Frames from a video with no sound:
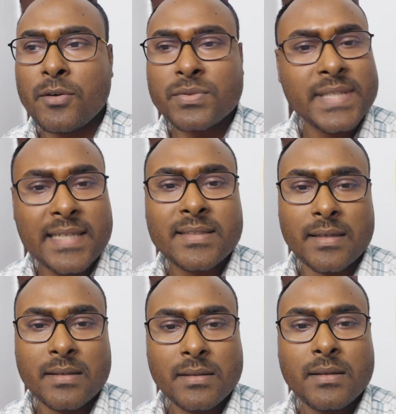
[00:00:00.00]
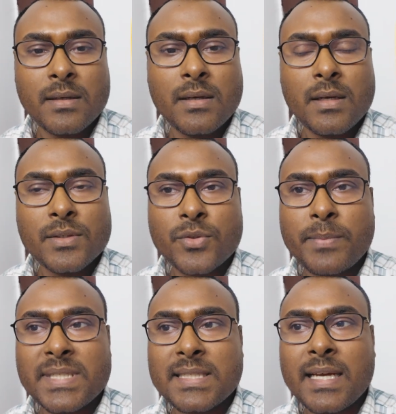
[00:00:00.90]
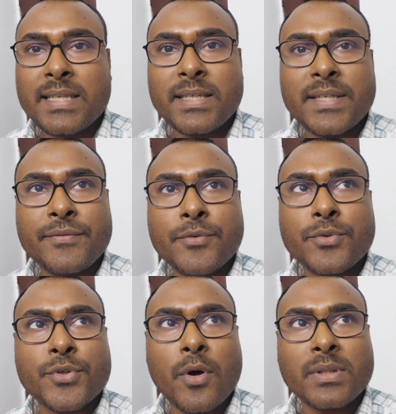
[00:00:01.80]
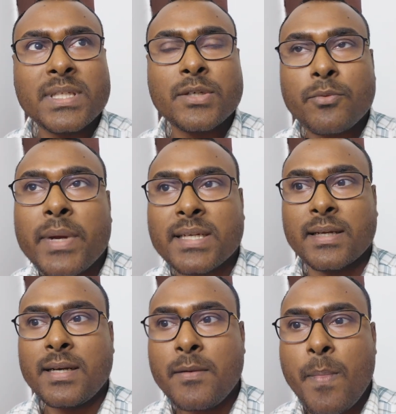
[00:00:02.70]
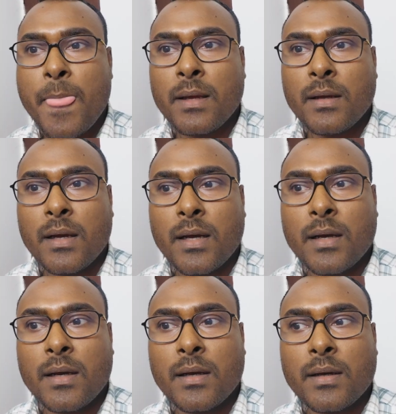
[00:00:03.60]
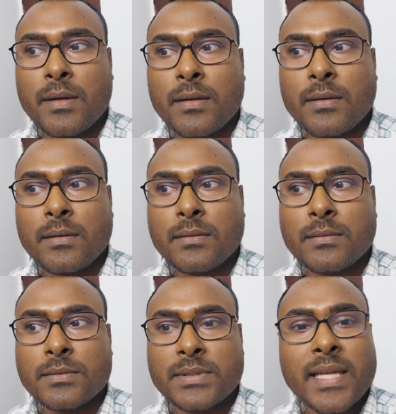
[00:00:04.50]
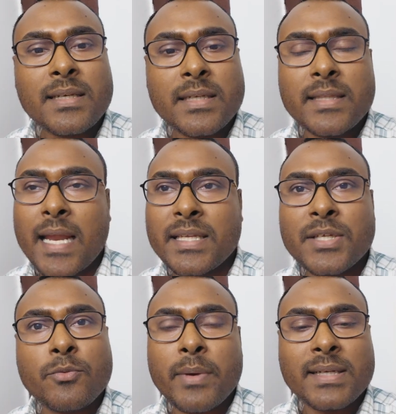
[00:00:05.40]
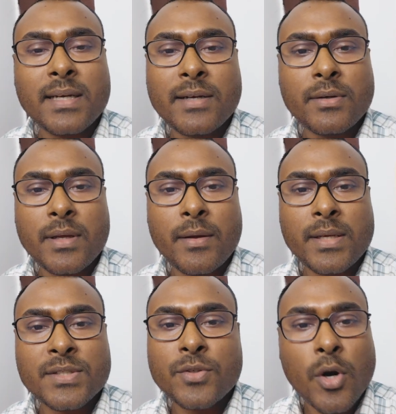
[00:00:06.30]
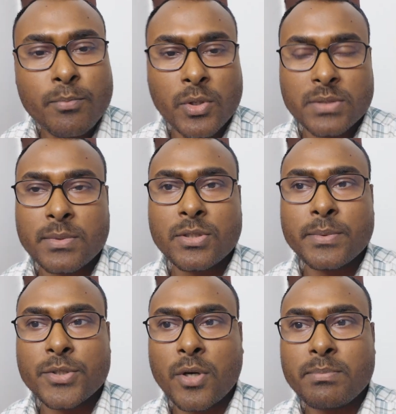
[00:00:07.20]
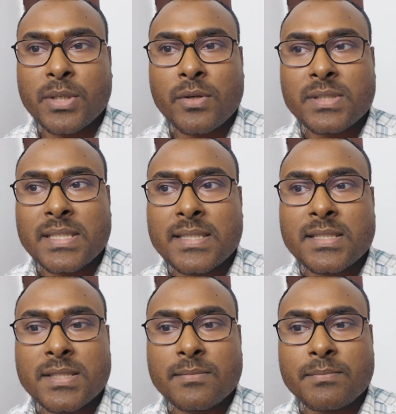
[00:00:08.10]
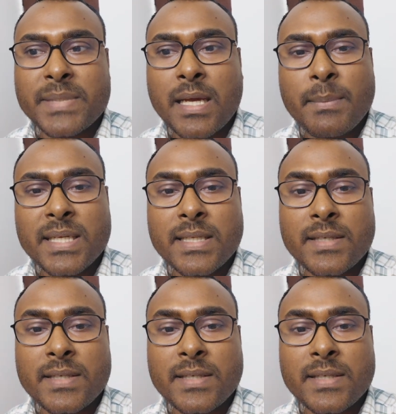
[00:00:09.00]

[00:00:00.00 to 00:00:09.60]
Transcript: center. So basically, if you draw the equator, uh, then that equator is not possible to be drawn because it is becoming